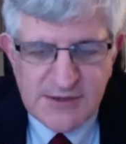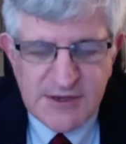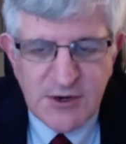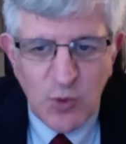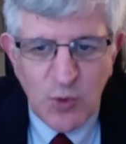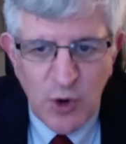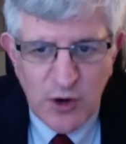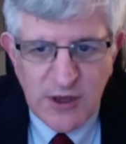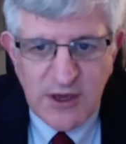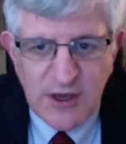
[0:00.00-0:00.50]
that are
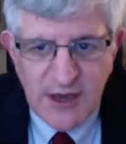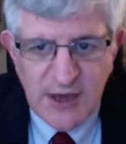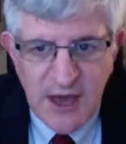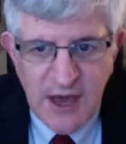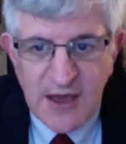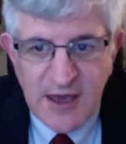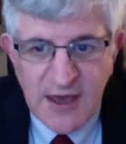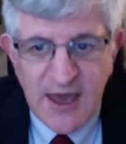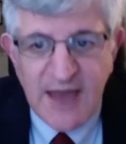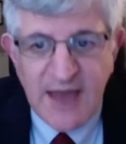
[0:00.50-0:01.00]
working
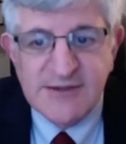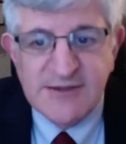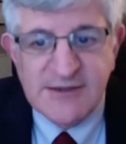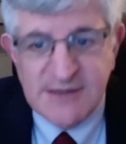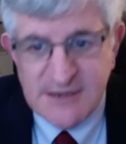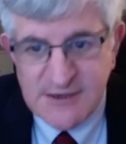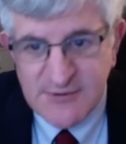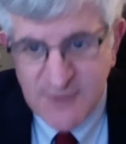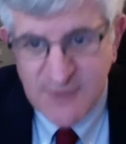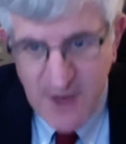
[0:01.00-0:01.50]
against
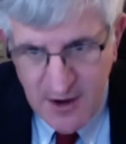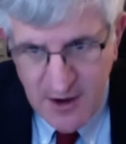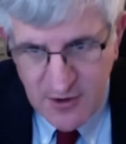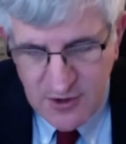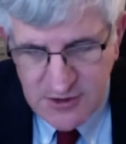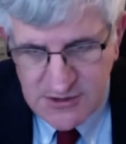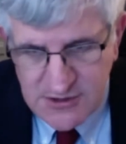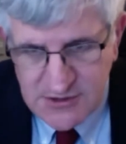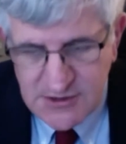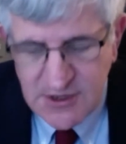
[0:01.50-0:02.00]
this
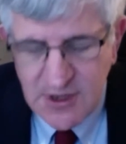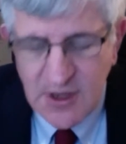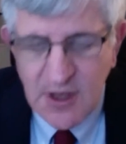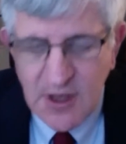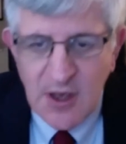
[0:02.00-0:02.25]
virus.